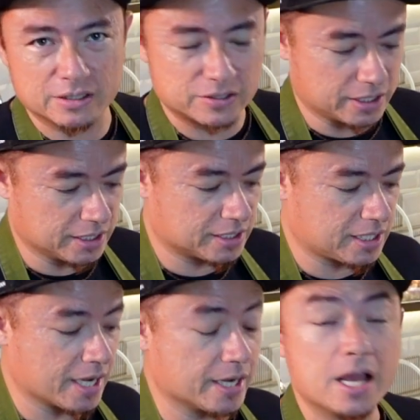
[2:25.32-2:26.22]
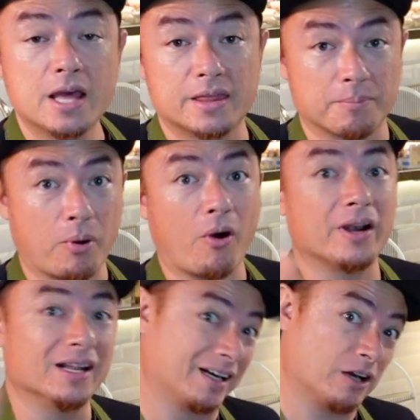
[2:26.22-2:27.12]
else inside the pot
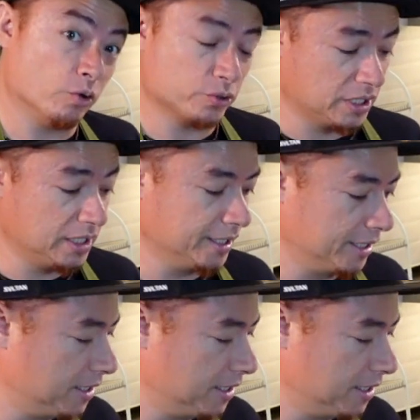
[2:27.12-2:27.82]
and close the lid.